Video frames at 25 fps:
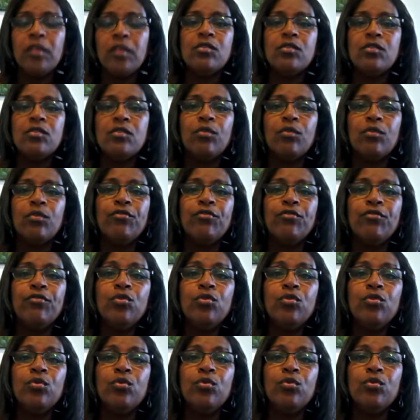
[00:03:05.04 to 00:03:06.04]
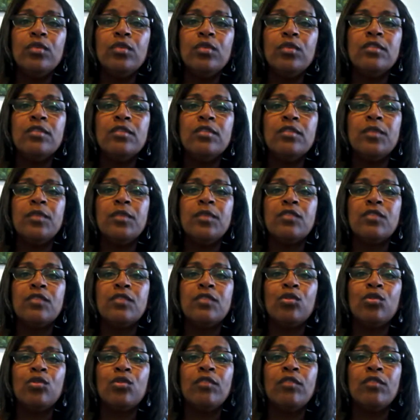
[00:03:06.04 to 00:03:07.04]
So the food is being
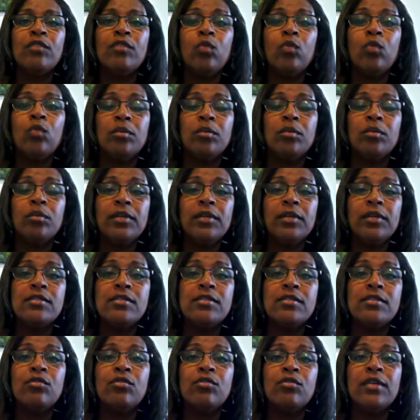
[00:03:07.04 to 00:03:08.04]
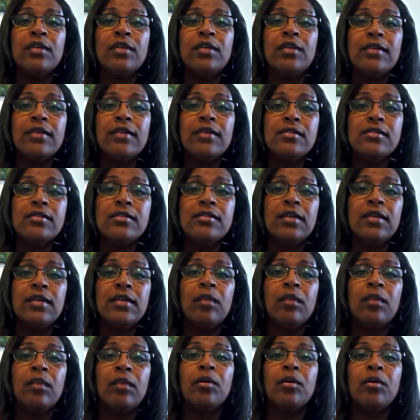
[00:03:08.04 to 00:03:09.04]
served at one place, and your guests
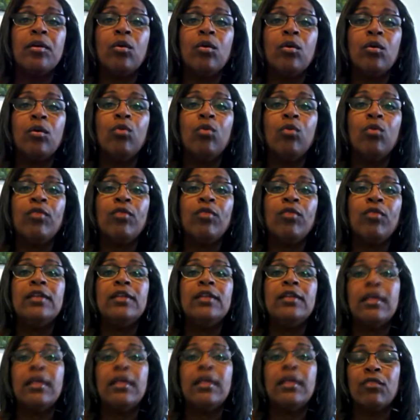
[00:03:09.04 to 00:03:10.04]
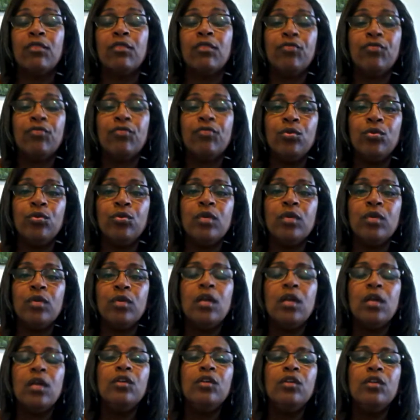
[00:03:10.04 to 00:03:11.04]
get up and go over and get their food.
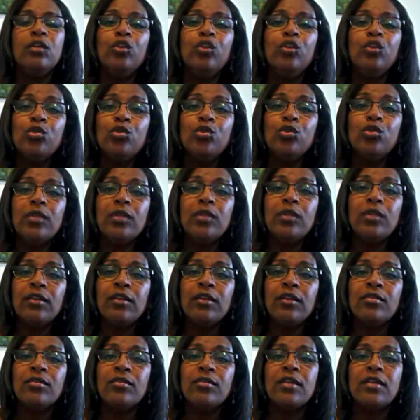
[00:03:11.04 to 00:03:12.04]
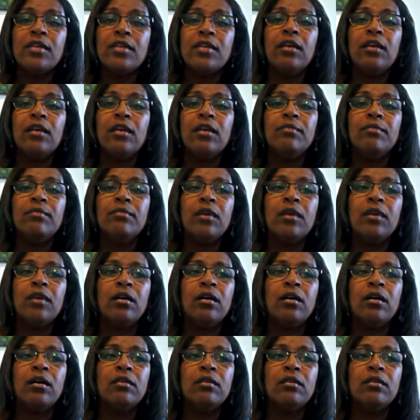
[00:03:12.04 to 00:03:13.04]
Usually there is
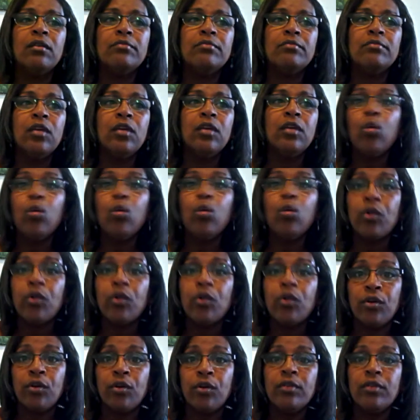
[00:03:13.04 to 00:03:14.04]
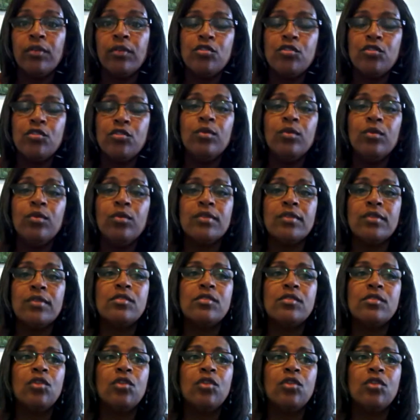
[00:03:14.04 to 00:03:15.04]
an order to this,
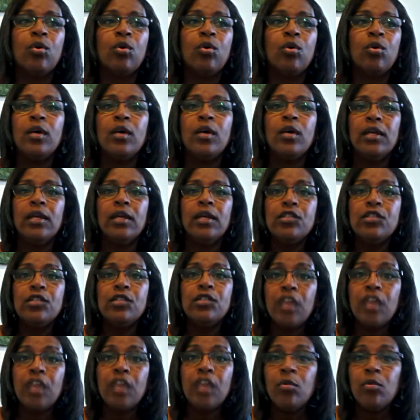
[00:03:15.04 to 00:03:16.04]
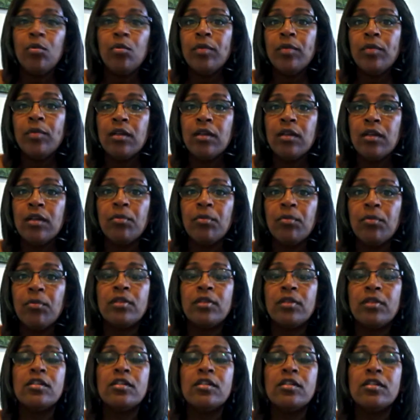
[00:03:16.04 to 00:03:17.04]
so each table will be numbered,
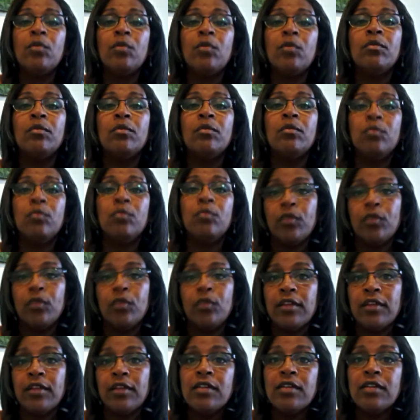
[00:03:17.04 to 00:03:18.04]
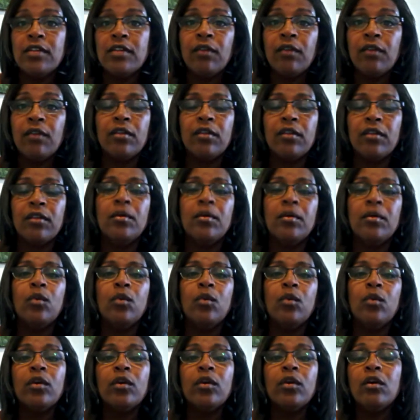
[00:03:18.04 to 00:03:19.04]
and someone will then tell them,
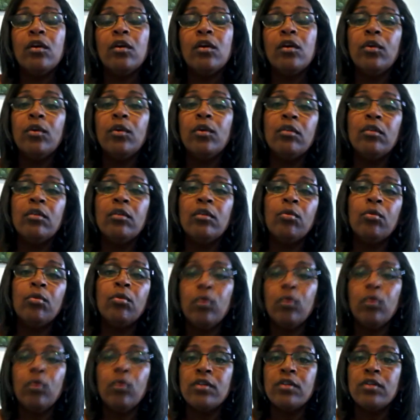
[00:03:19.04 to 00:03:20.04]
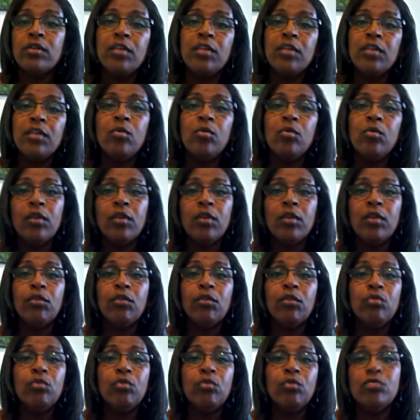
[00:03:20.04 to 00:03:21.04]
we're going to go in number order. Table 1
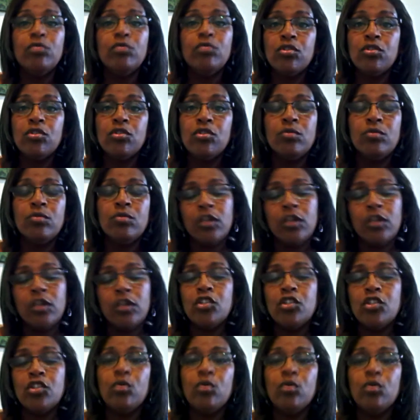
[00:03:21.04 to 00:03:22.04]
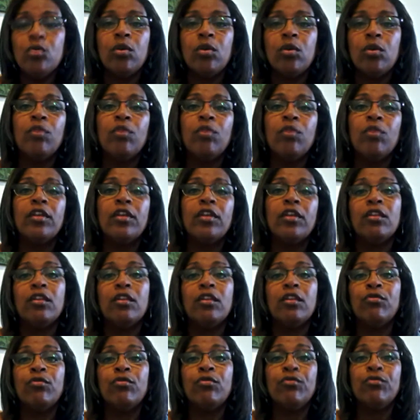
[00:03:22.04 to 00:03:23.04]
and 2 will go over and get
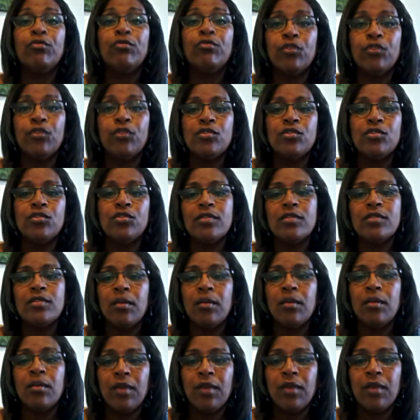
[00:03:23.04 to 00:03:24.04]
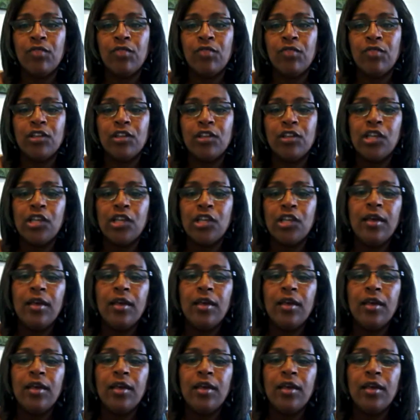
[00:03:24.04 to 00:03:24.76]
their food first, so it's not a mad rush.